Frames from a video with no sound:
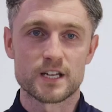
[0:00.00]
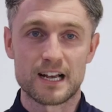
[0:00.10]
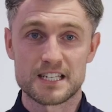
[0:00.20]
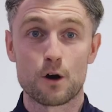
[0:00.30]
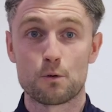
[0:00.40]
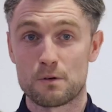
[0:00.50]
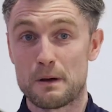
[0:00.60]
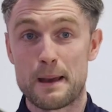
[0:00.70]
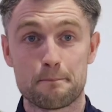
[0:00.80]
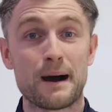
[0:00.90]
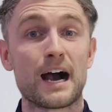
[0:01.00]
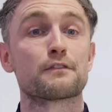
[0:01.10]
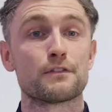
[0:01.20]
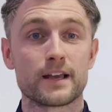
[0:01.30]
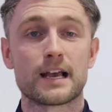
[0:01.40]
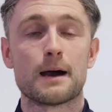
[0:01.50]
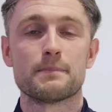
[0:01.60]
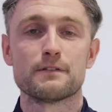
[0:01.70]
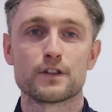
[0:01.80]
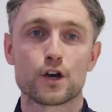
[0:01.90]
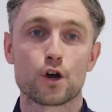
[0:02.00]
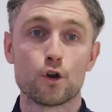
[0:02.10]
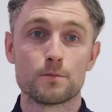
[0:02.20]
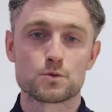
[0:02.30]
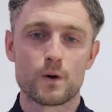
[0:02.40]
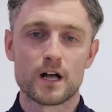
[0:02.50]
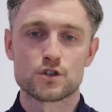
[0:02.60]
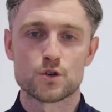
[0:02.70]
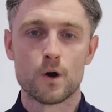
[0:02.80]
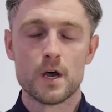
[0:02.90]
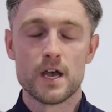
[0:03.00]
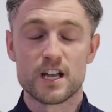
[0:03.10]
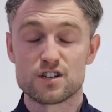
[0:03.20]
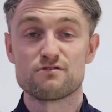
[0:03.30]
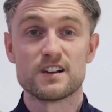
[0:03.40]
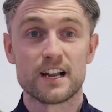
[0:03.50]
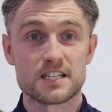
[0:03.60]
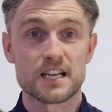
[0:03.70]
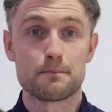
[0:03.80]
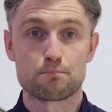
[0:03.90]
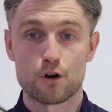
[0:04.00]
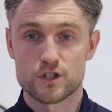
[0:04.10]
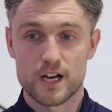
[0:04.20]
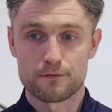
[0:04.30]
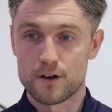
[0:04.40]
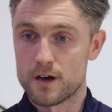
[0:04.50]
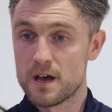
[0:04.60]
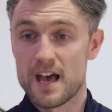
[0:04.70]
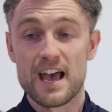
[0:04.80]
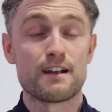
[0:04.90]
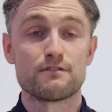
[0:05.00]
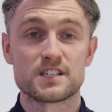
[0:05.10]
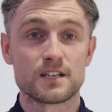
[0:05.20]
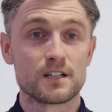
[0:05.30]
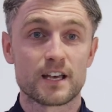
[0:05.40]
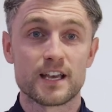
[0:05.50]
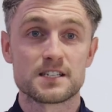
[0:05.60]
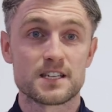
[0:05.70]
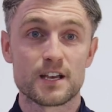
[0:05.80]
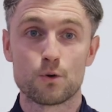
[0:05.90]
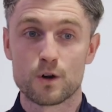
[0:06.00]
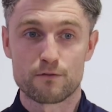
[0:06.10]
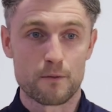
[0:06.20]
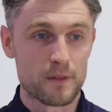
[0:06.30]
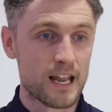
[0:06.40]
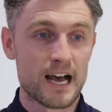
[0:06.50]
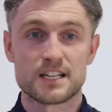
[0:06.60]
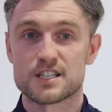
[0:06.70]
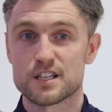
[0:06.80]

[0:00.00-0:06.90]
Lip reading: I see how impactful it can be for the club as well. So it's a really exciting project for every single key stakeholder, from the lads